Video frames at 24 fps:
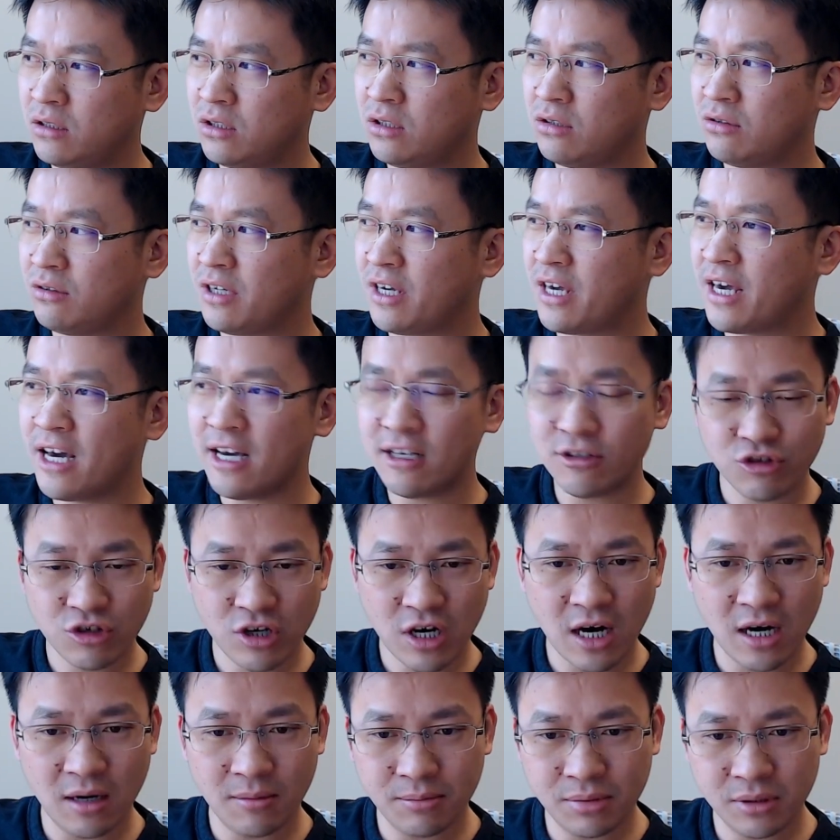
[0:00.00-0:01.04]
to catch
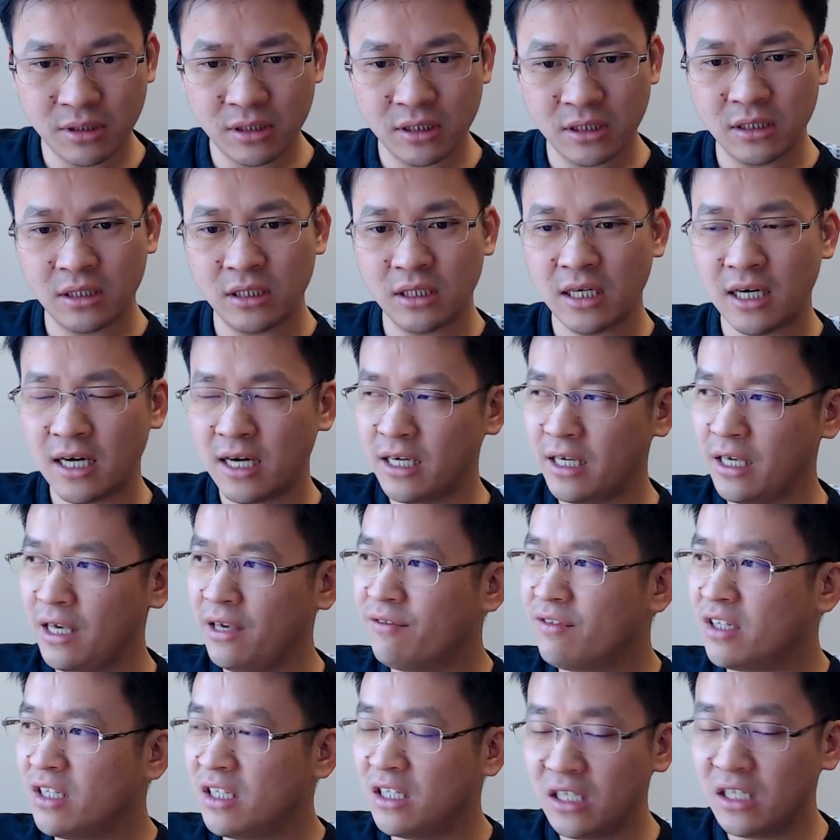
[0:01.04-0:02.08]
up and
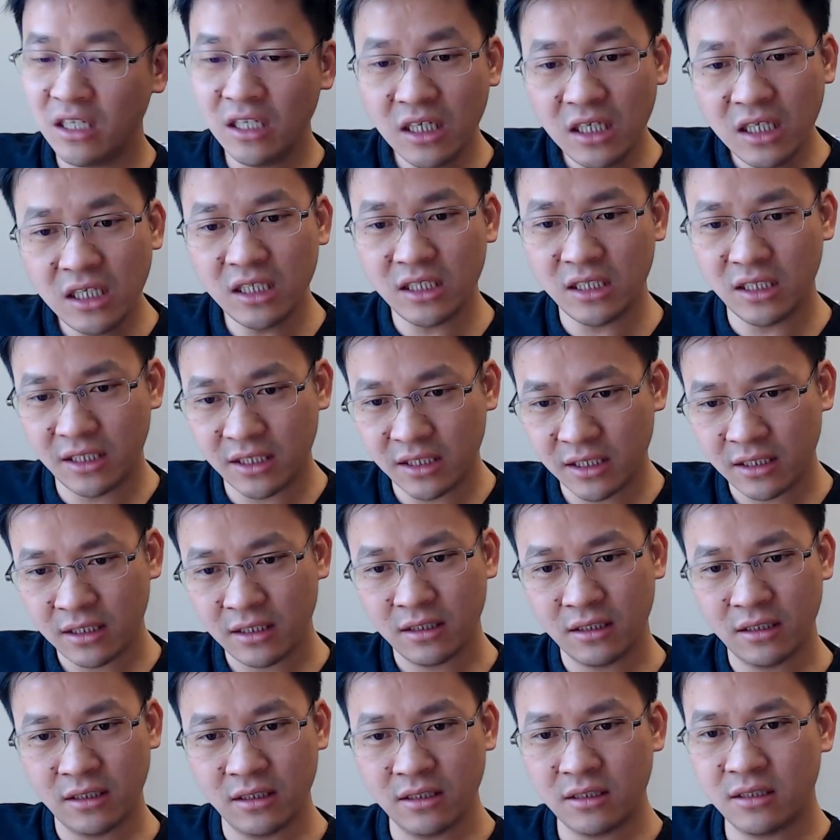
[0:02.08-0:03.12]
even lead
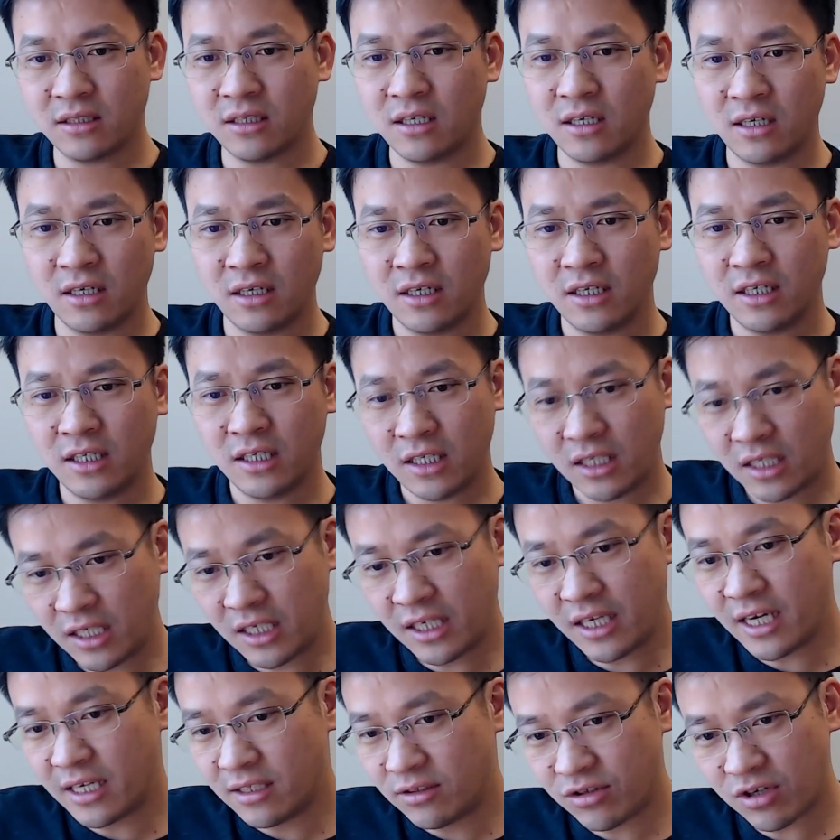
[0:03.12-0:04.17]
this
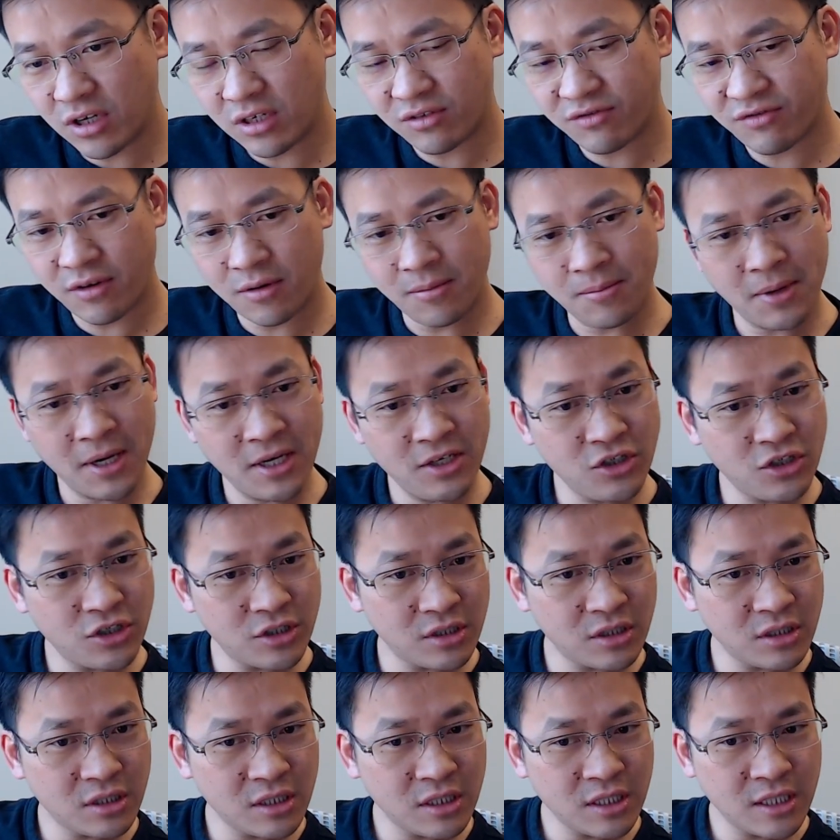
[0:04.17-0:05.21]
TA transformation.
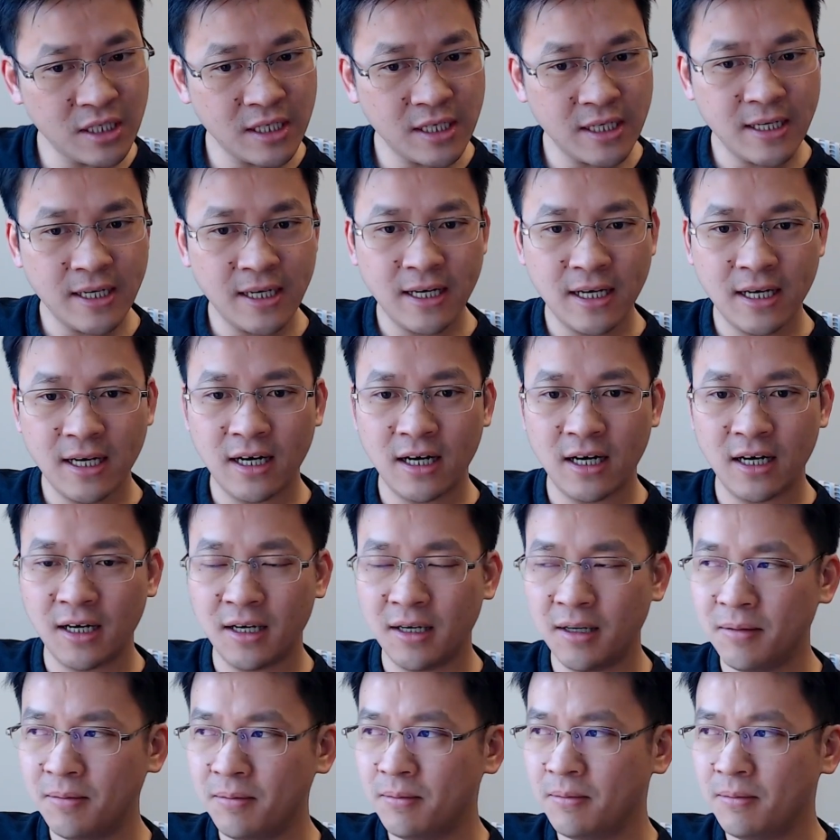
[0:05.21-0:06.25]

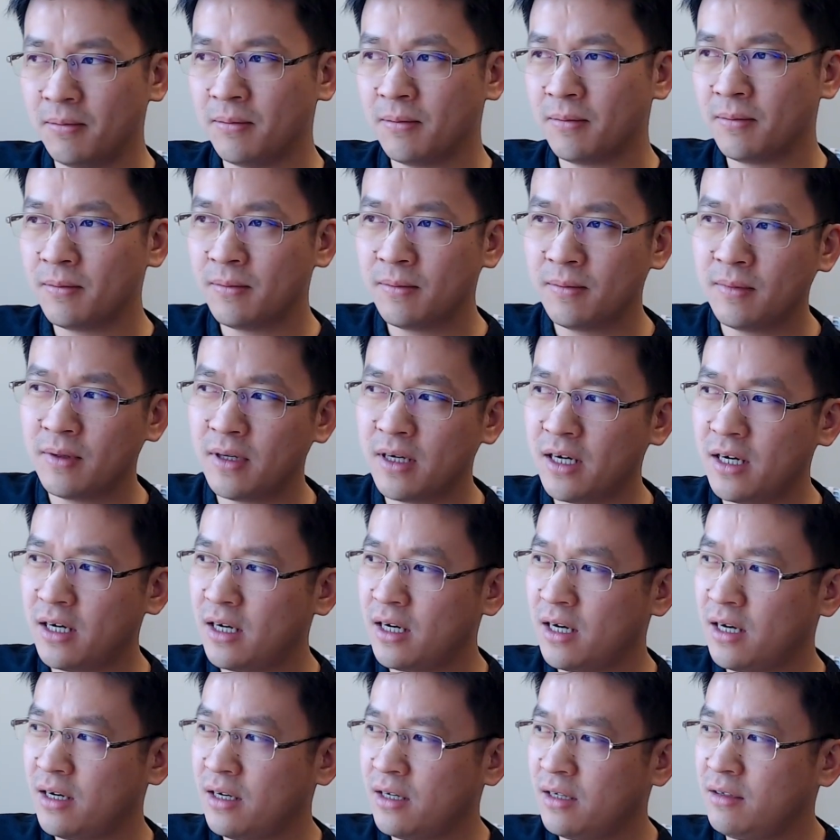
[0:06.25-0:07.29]
Um,
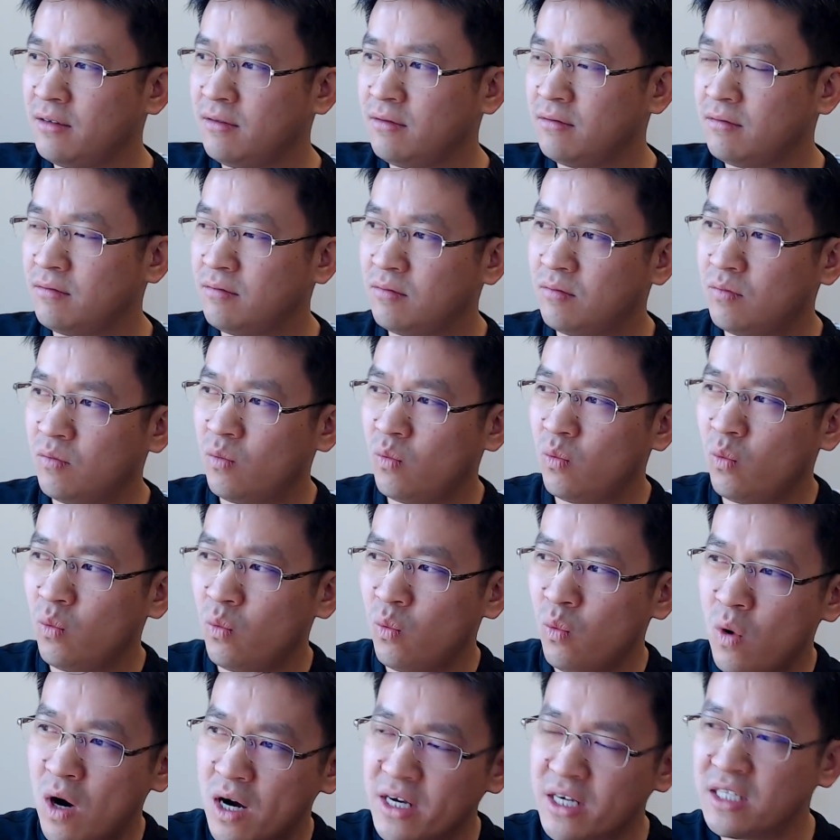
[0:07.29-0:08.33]
and
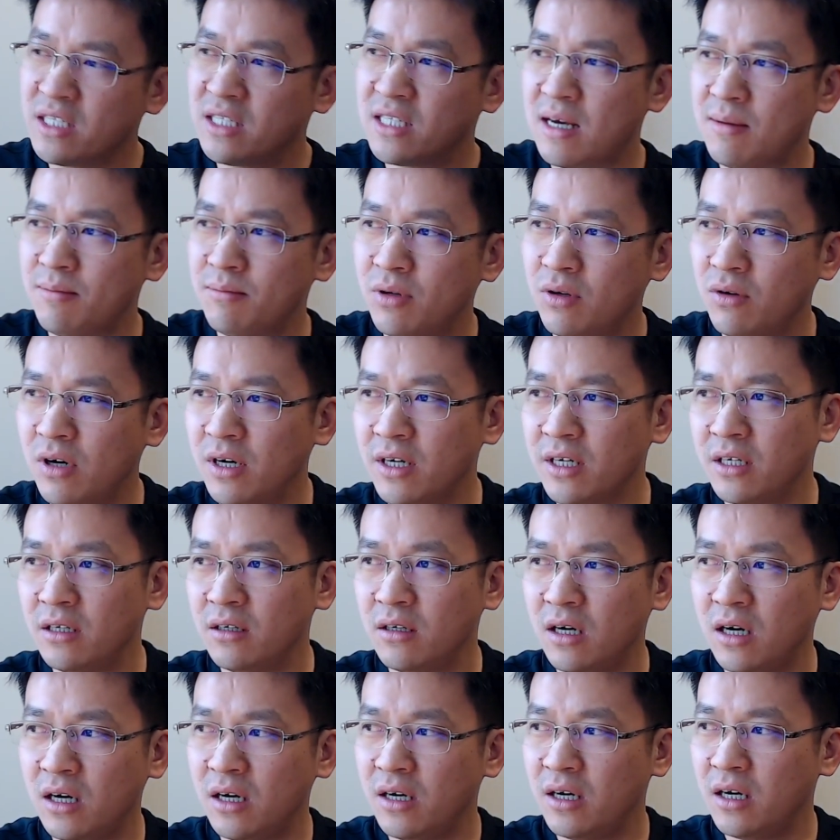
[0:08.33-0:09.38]
one example
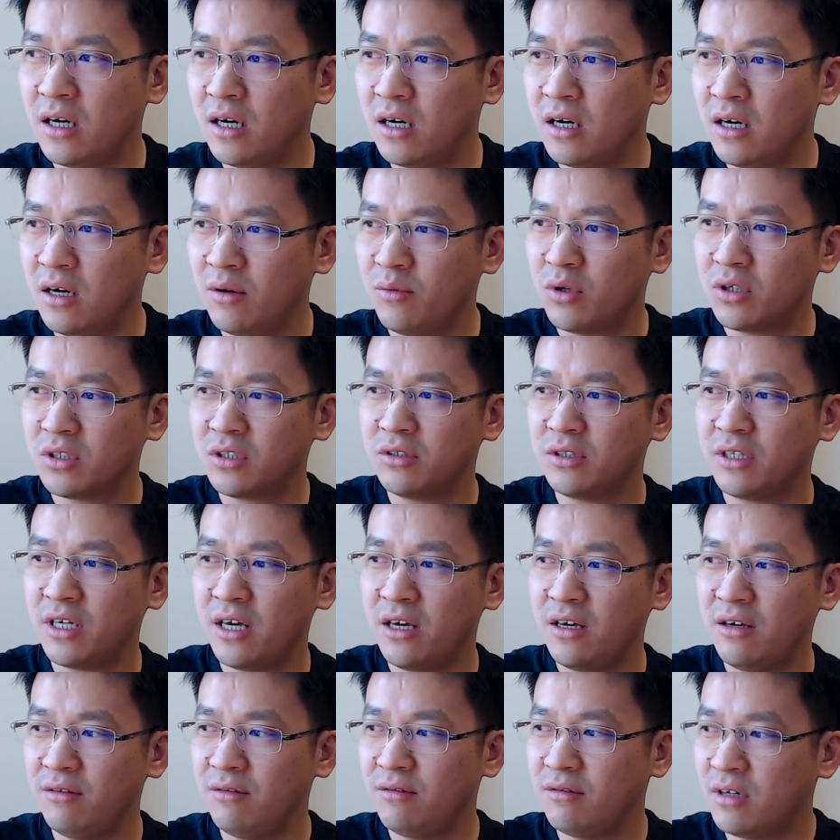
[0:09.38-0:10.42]
I want to
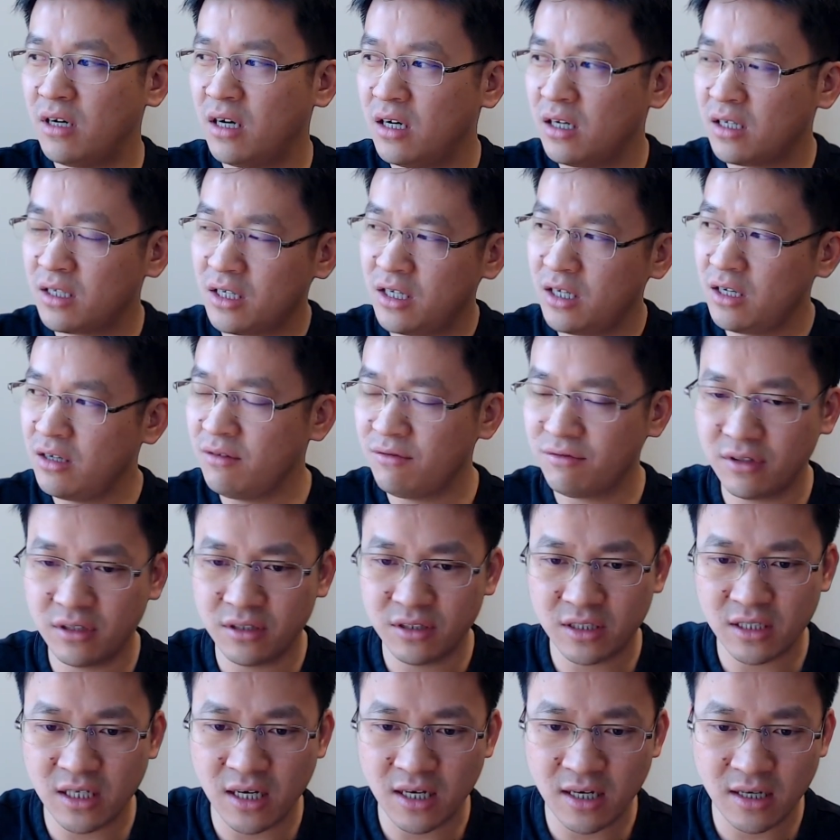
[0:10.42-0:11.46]
give
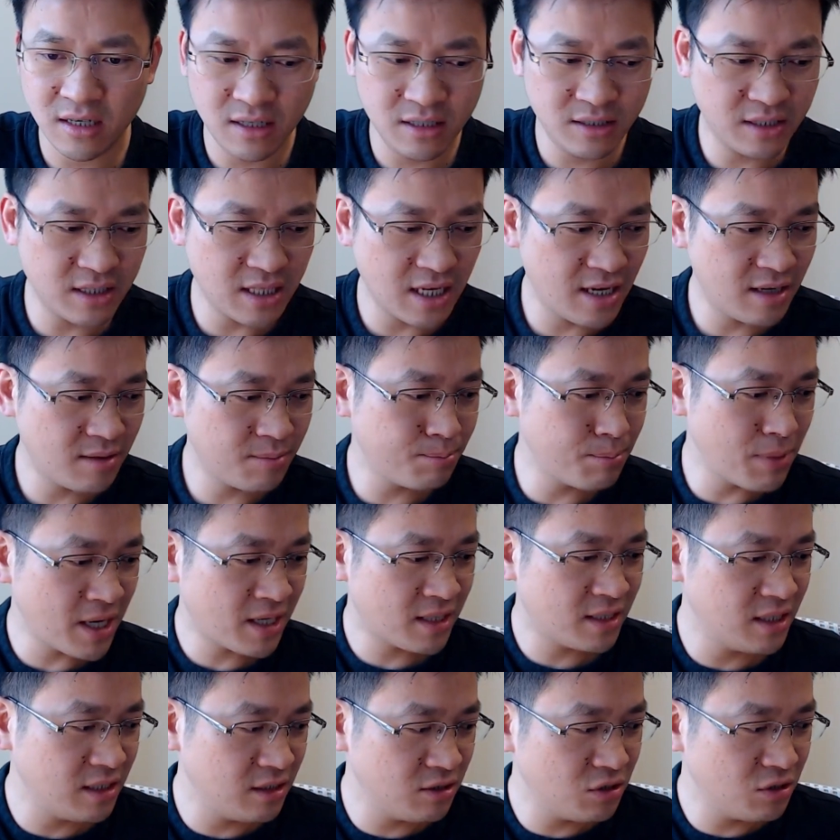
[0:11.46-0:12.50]
is that back
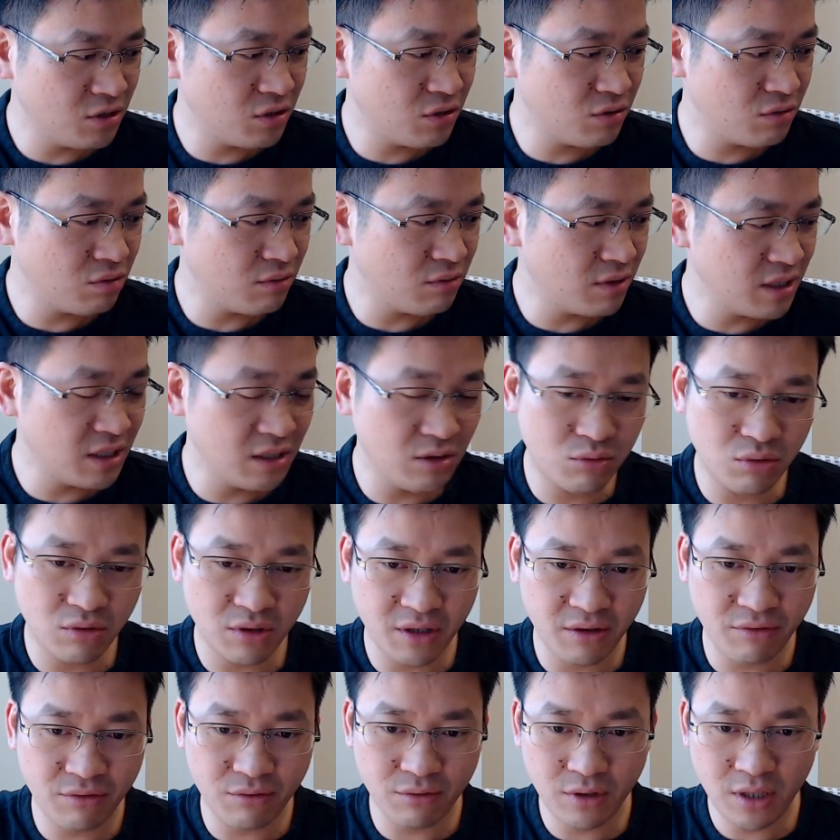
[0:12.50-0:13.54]
in
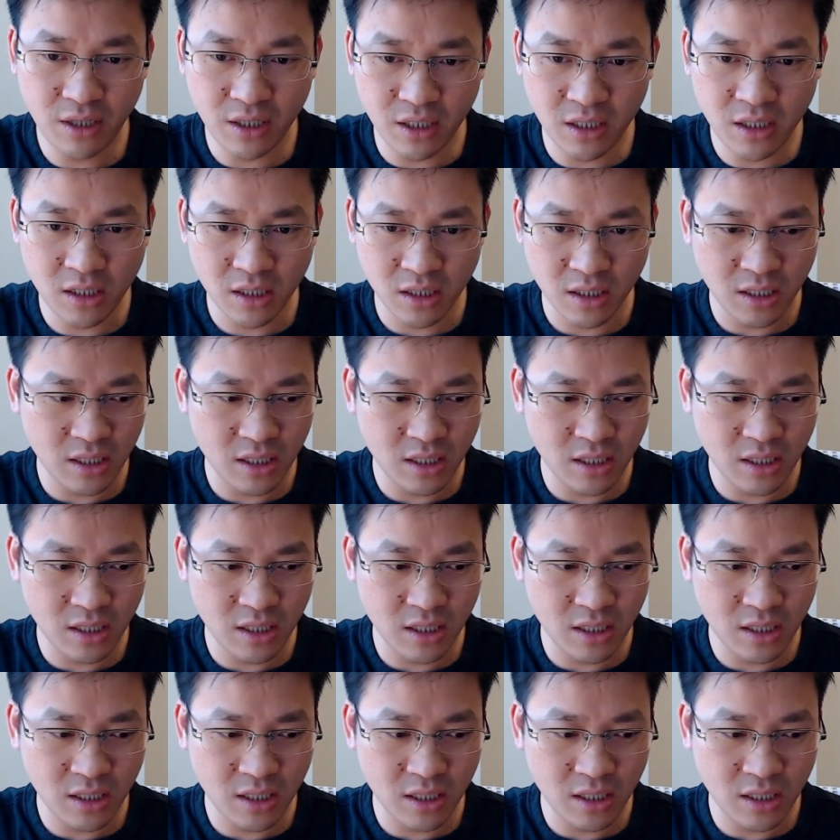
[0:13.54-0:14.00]
2023,